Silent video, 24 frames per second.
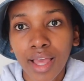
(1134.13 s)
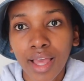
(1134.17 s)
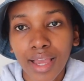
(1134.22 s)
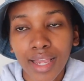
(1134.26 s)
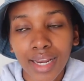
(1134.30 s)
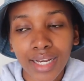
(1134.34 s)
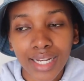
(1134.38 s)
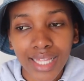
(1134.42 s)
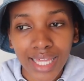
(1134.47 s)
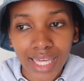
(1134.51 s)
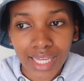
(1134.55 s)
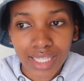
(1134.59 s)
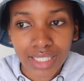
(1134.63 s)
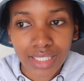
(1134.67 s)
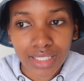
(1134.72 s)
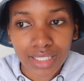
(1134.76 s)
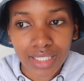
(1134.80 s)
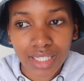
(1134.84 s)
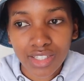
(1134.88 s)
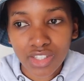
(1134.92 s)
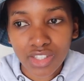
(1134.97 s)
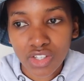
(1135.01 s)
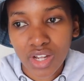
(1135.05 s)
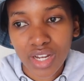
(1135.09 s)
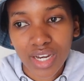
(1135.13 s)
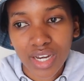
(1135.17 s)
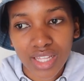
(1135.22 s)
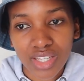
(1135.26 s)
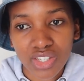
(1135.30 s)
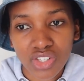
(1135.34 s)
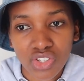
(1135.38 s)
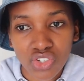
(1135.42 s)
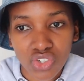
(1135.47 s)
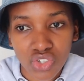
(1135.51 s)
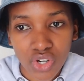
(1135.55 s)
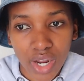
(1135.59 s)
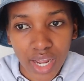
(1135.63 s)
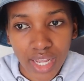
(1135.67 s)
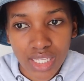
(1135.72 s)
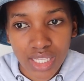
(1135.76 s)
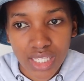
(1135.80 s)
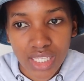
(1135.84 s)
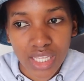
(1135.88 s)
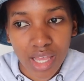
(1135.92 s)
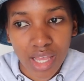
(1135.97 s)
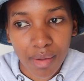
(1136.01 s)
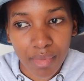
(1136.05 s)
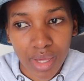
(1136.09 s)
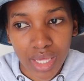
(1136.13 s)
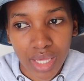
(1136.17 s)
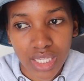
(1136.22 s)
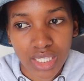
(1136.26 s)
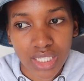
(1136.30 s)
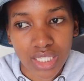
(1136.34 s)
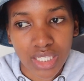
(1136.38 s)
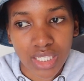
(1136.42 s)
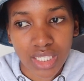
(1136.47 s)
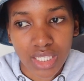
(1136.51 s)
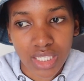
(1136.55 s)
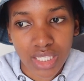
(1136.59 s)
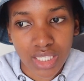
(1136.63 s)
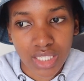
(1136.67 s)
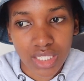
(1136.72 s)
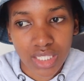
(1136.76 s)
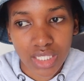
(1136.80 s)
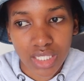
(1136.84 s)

it gets. It's not as dry in summer as